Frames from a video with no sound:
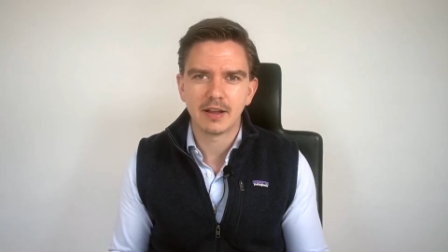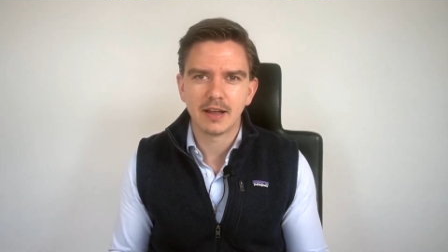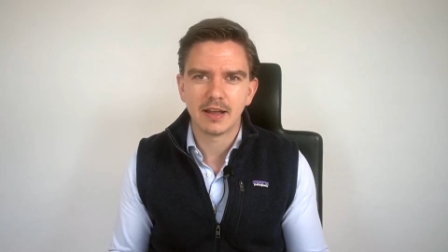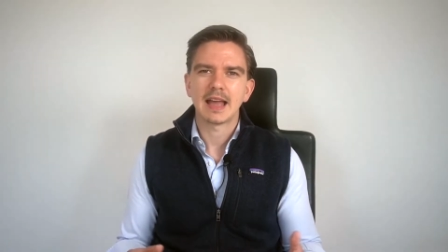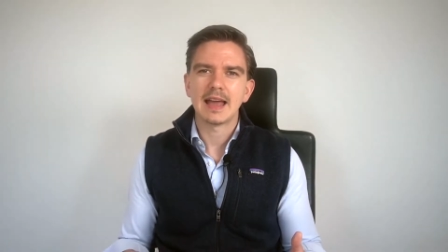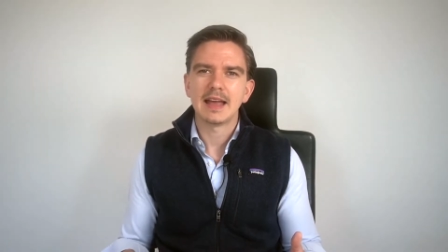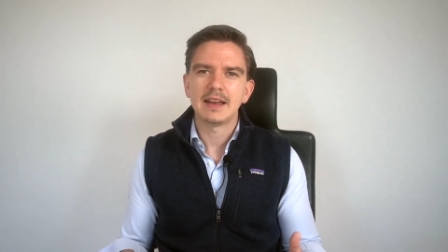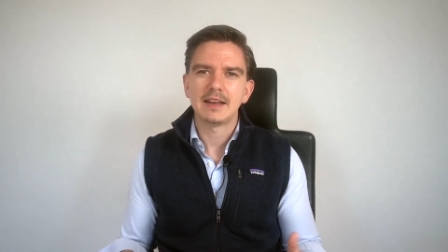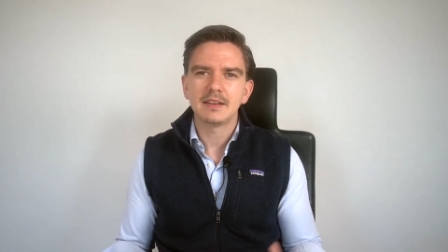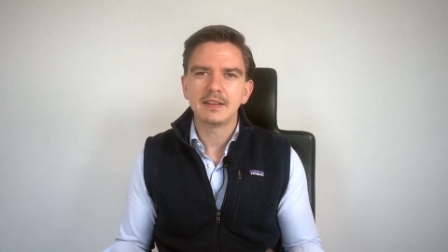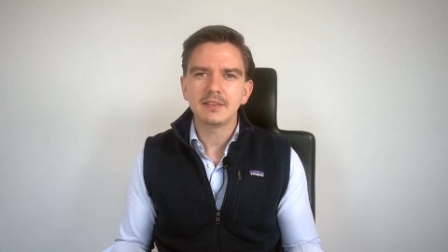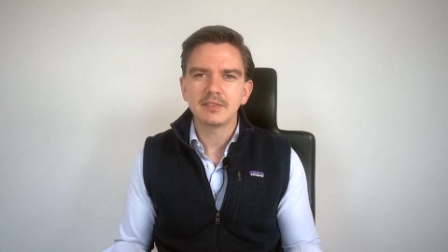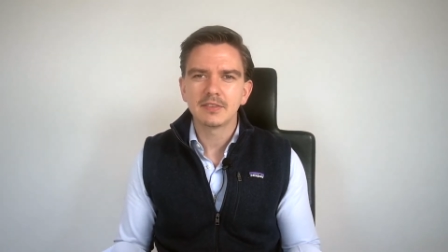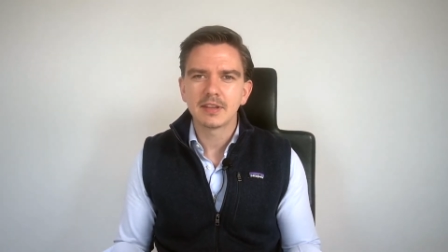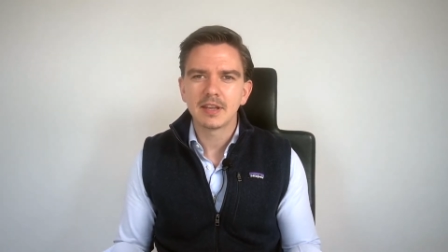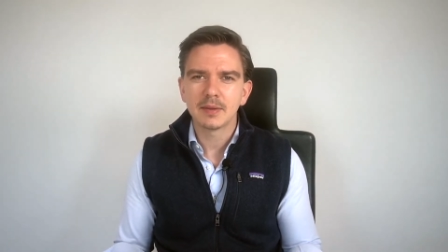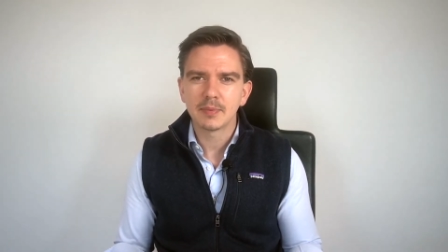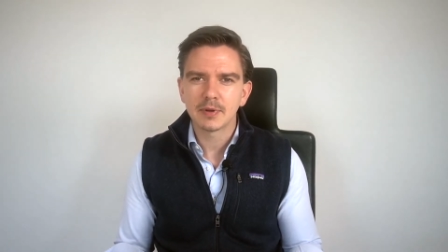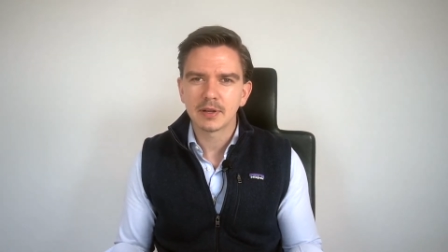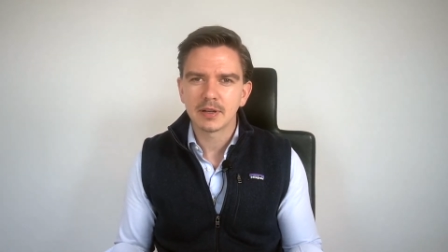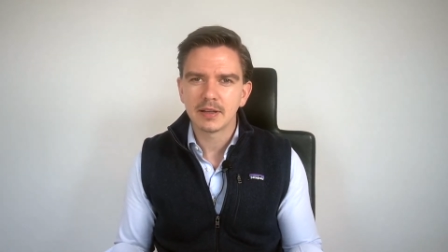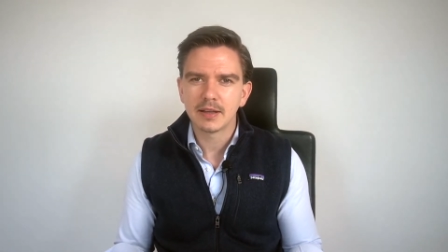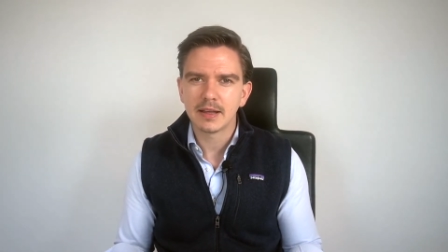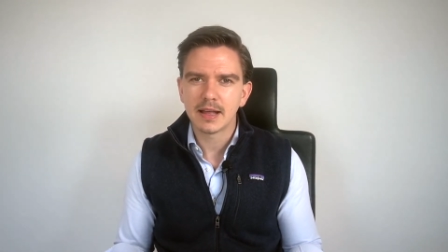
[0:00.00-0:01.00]
And this
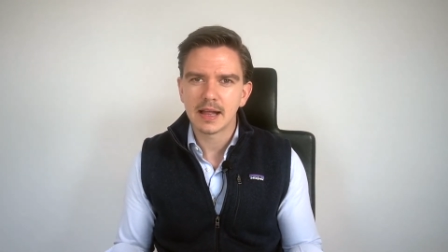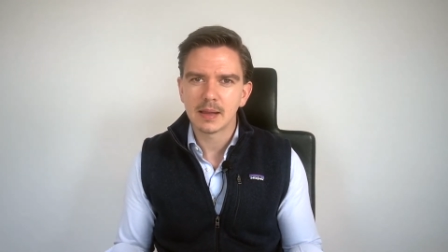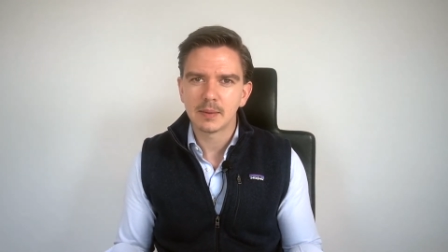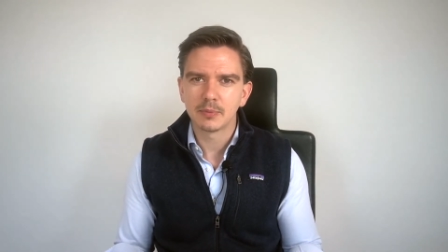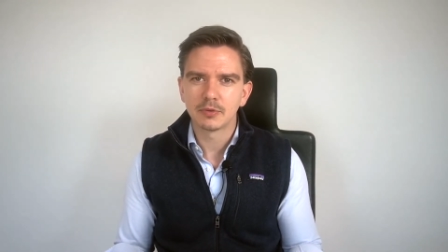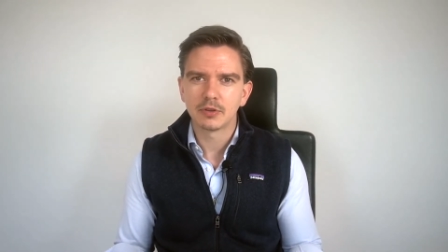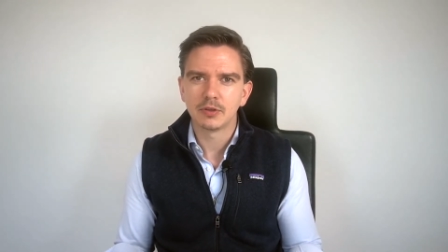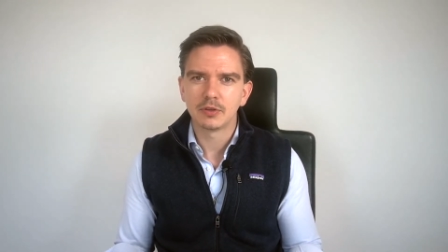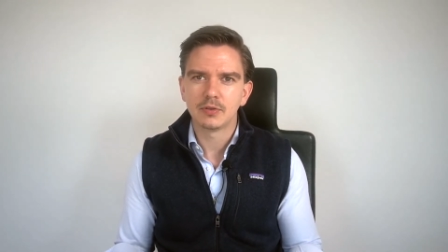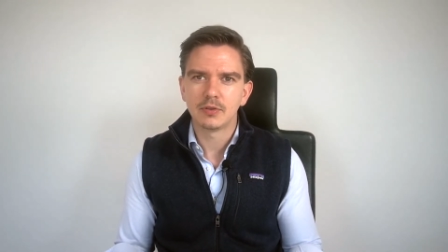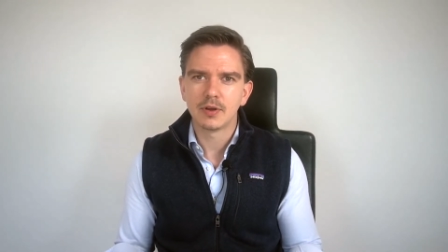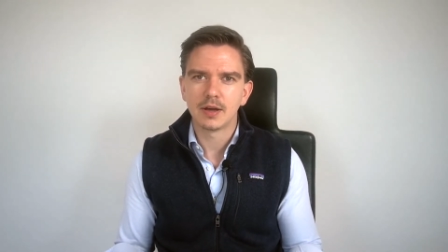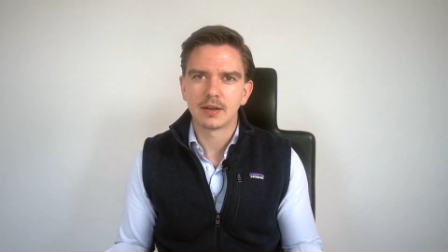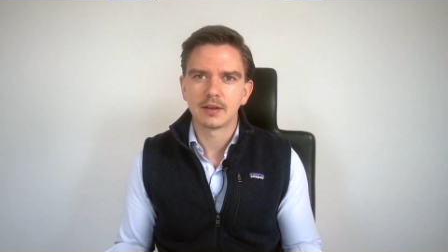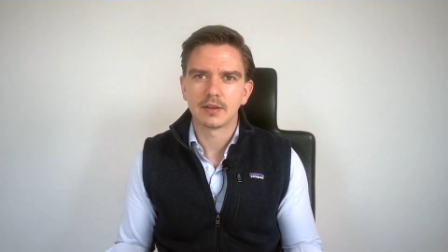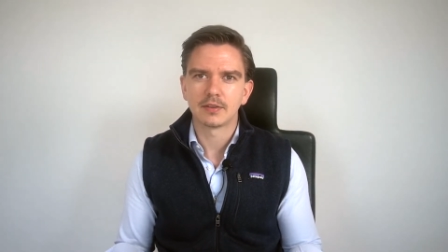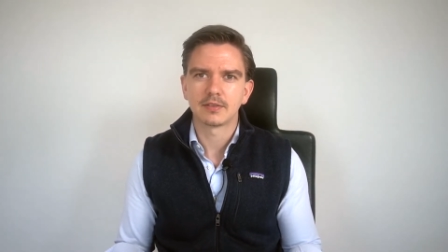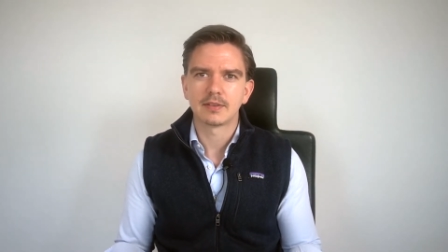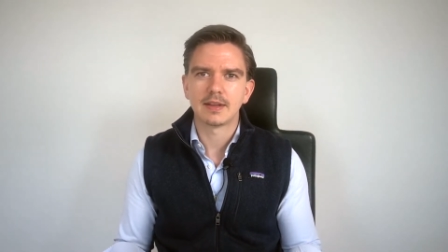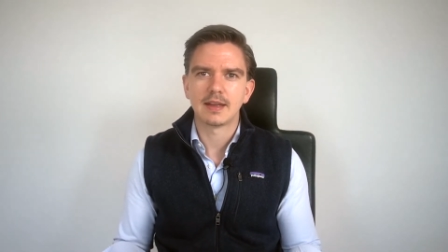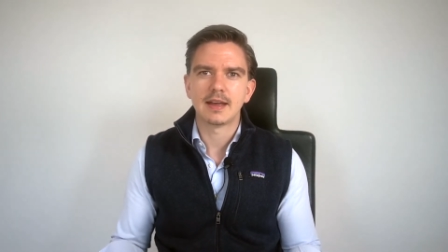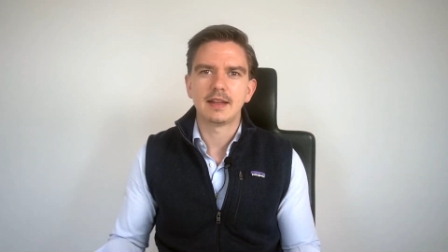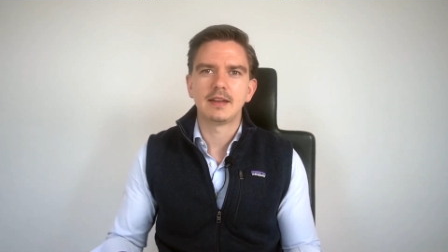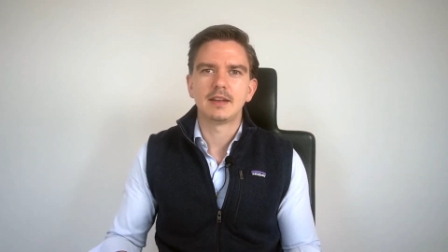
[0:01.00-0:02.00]
typically helps you to
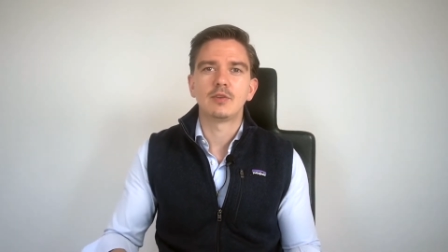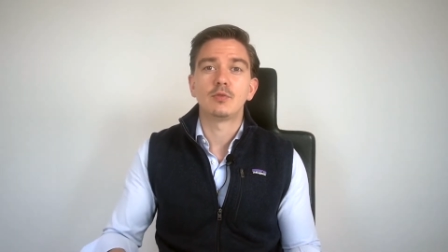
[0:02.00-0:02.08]
understand the